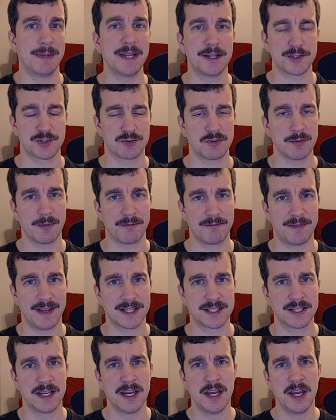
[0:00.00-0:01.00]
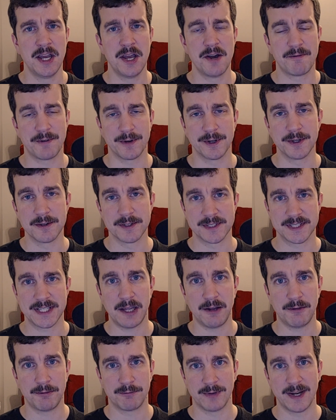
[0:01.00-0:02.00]
Maelstrom effect for
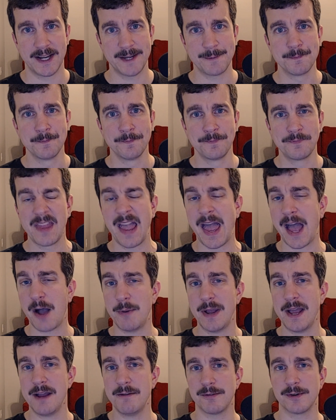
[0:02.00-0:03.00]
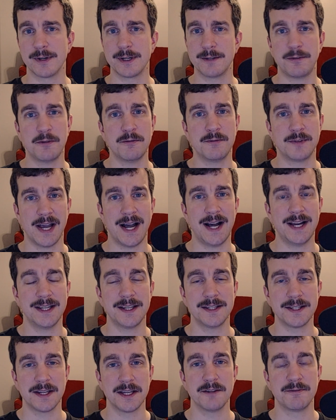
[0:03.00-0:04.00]
yourself, right? However, if you've got
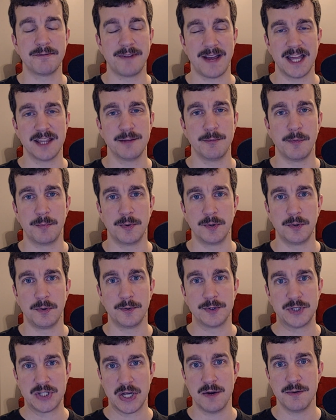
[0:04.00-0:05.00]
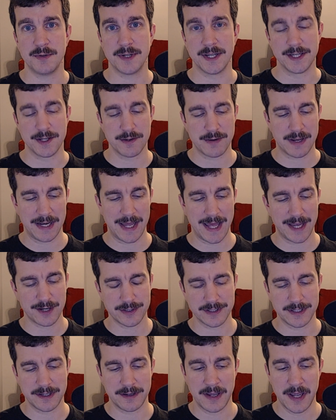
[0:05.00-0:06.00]
an Unfathomable token, you can
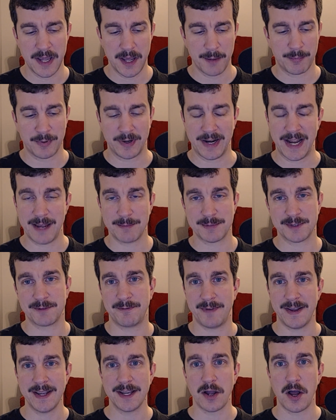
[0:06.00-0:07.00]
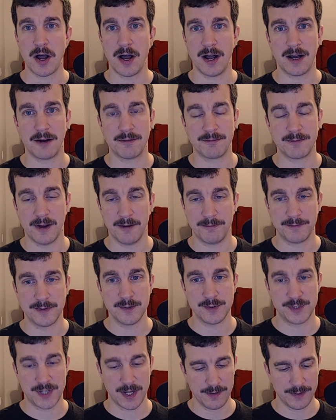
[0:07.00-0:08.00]
actually perhaps fight off a
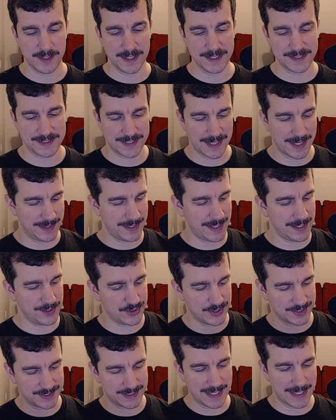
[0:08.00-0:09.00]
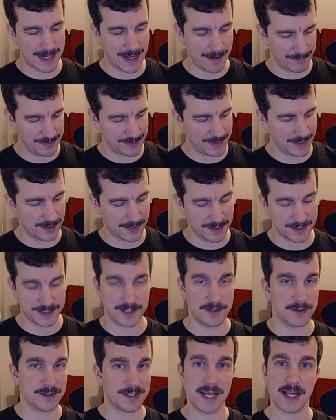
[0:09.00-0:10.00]
few tokens and then just get everything
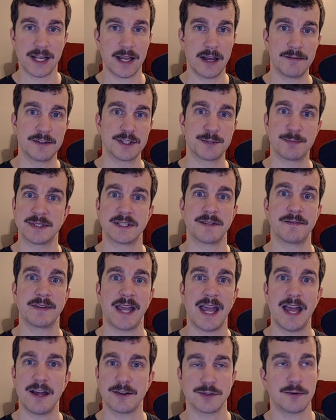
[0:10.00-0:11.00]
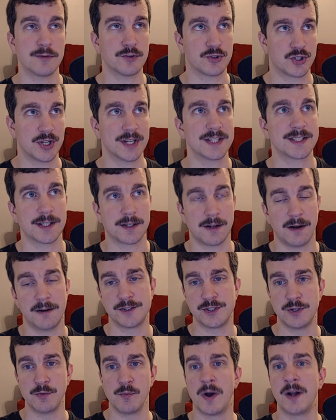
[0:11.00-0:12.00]
onto your deck of a specific house or just the
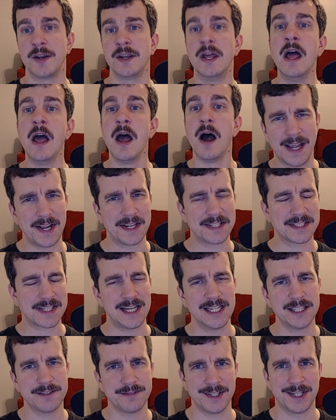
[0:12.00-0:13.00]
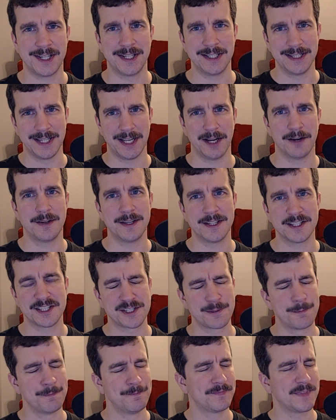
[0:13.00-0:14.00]
cards you want. It's kind of a
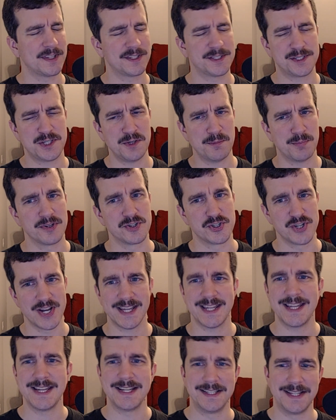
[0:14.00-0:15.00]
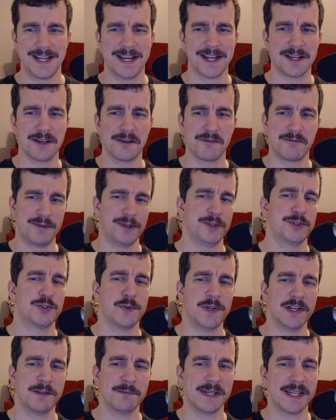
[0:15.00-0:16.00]
hilarious, super janky deck
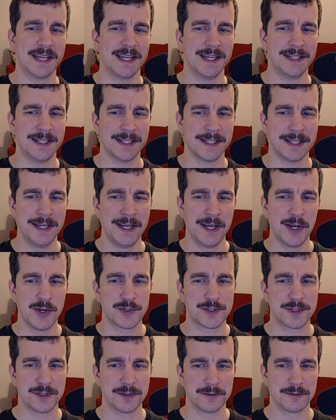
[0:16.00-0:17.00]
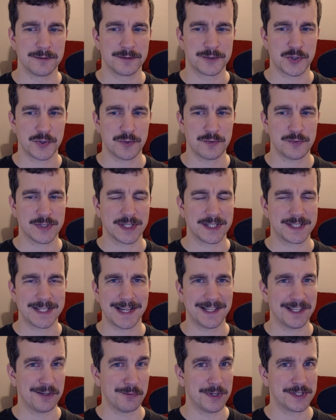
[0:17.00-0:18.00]
filtering mechanic to choose
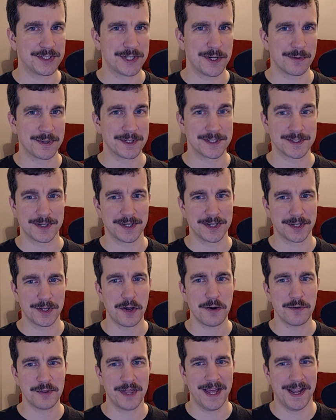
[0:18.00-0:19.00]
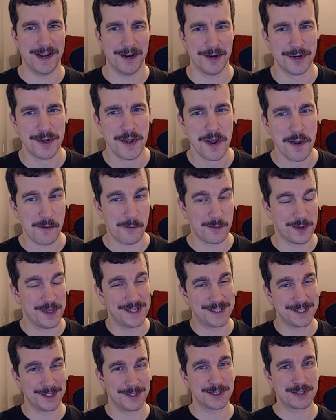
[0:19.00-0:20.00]
exactly what tokens are going to go there with
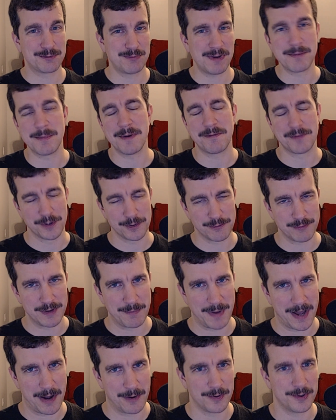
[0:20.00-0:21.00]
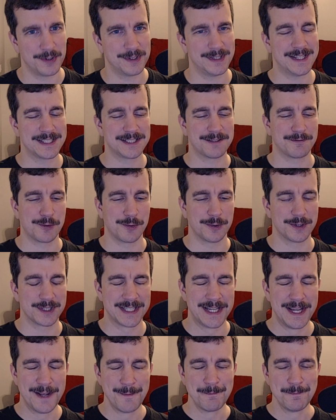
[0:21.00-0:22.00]
Adult Swim if they're 3 power or less, of course,